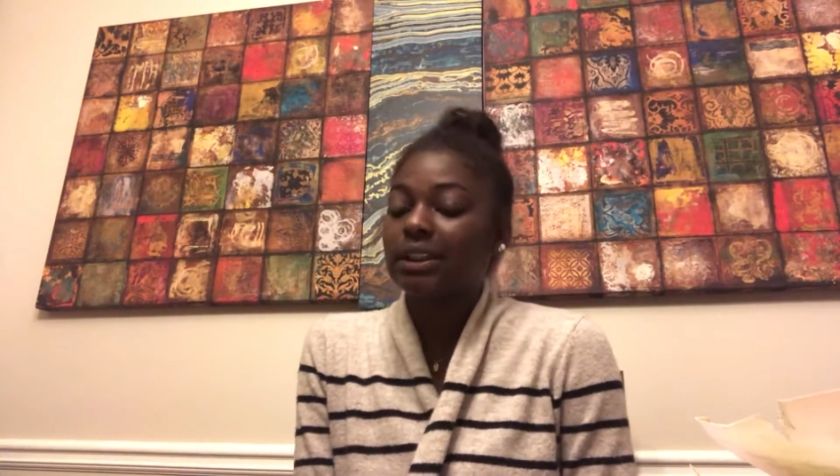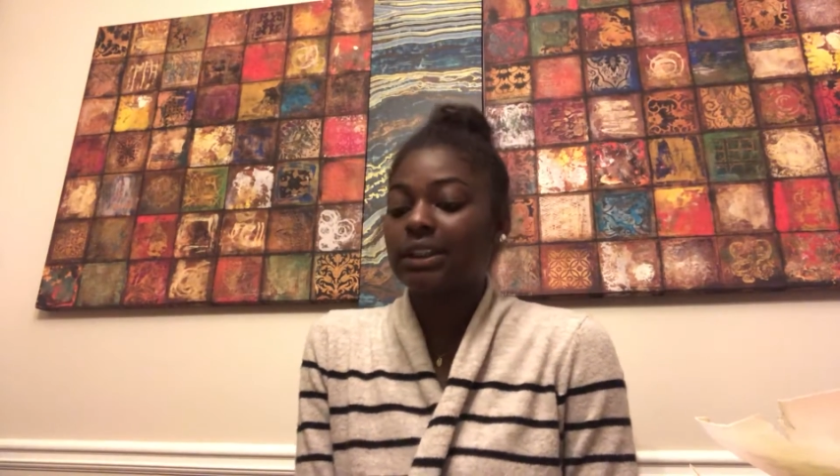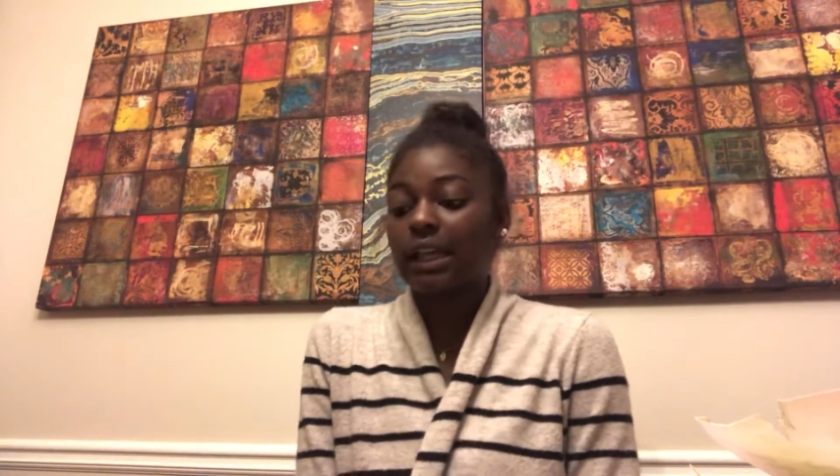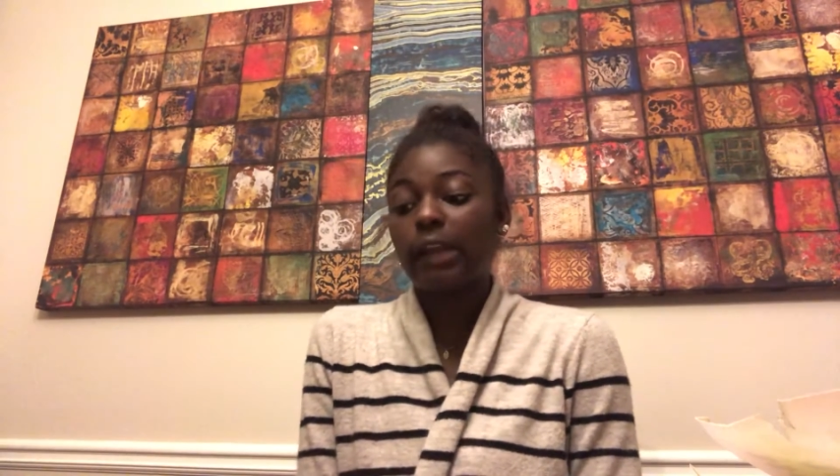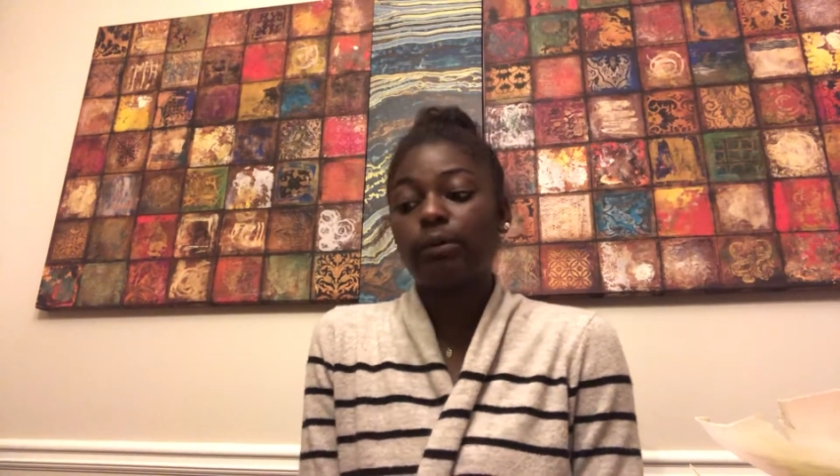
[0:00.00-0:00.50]

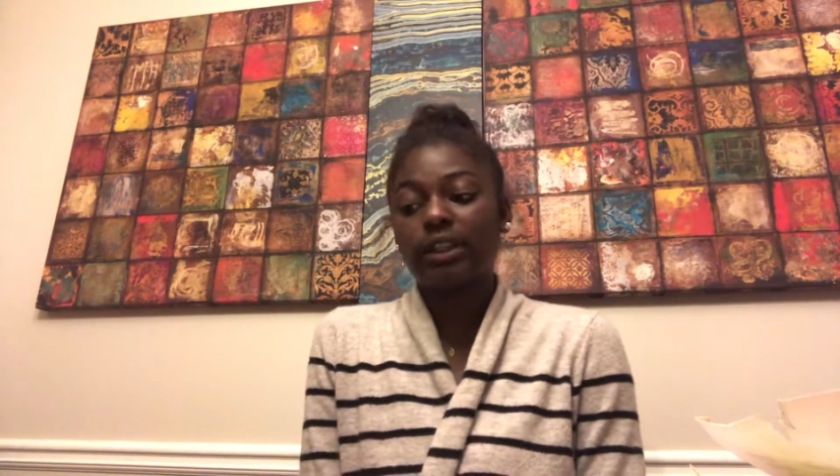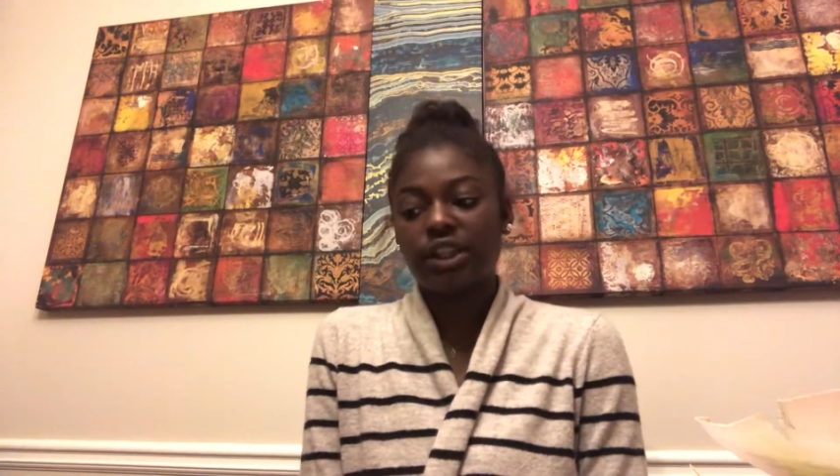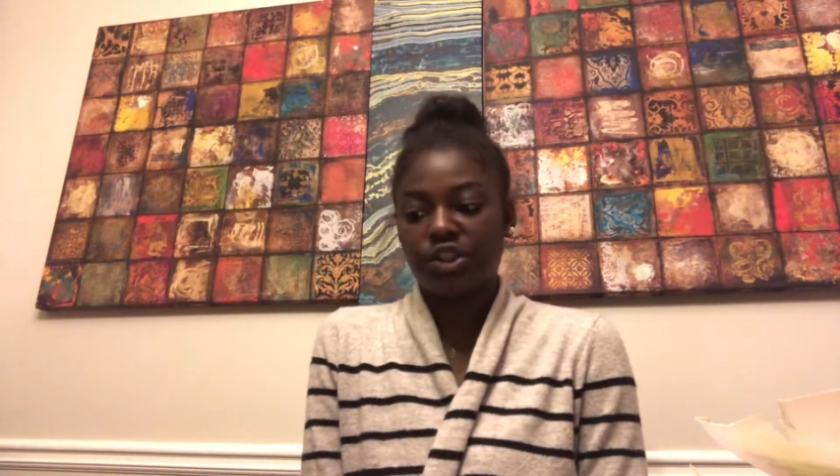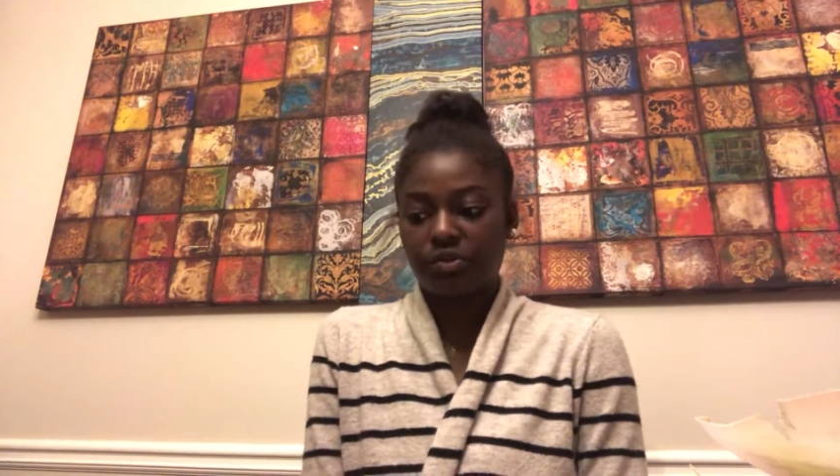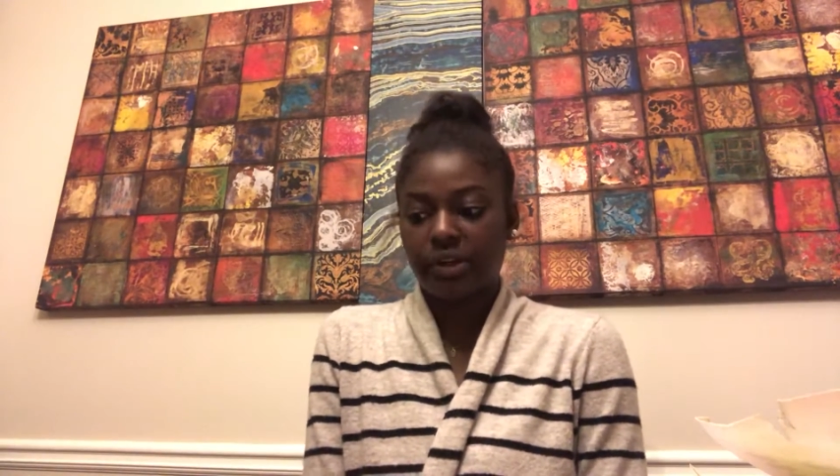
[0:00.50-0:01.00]
assigned was
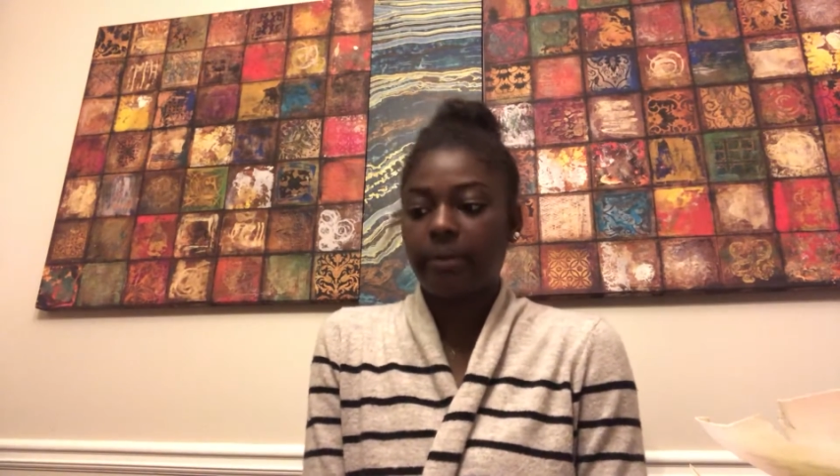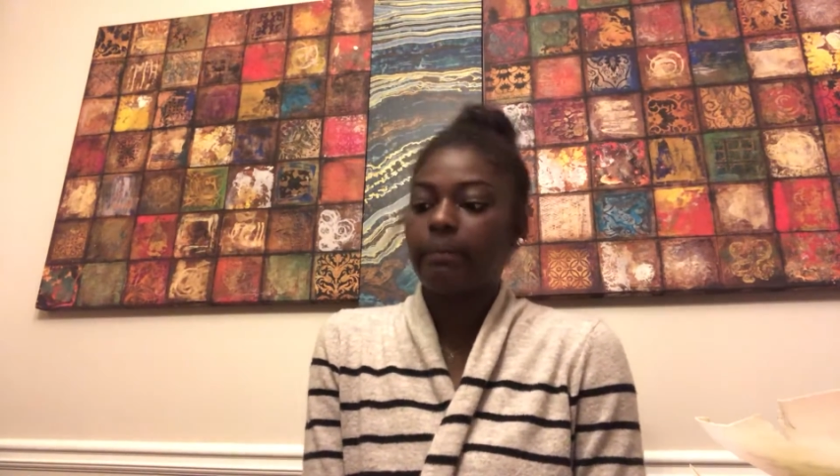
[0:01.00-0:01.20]
history.